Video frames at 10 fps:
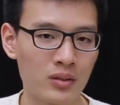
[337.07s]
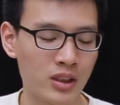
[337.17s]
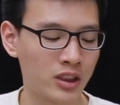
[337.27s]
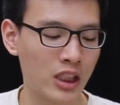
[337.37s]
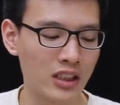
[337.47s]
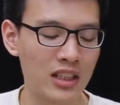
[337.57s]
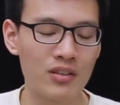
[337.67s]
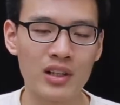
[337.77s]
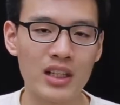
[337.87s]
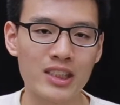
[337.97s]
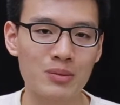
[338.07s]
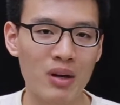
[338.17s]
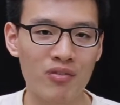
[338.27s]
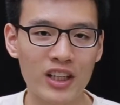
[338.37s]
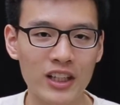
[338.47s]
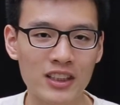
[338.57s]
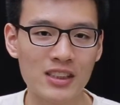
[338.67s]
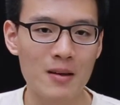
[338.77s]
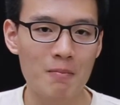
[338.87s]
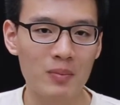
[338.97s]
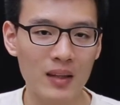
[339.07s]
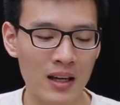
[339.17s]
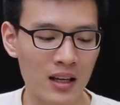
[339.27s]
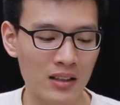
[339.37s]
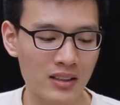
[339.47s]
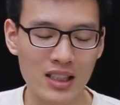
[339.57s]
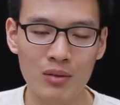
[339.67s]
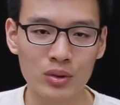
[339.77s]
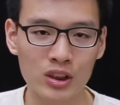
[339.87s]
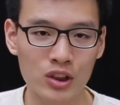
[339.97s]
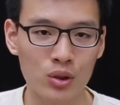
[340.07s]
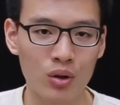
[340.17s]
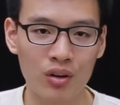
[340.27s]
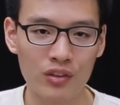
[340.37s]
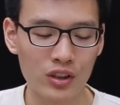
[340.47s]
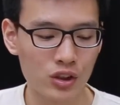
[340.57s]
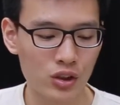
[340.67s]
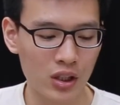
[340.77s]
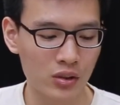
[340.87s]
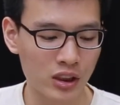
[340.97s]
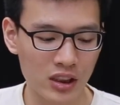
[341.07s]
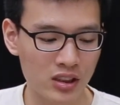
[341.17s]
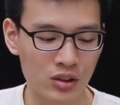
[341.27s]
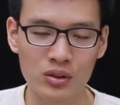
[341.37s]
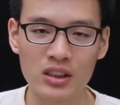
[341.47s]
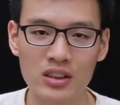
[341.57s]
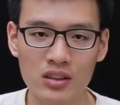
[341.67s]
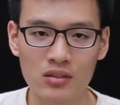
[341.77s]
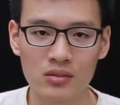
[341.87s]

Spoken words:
gently release my fingers and the sound will just go off. So I could just do this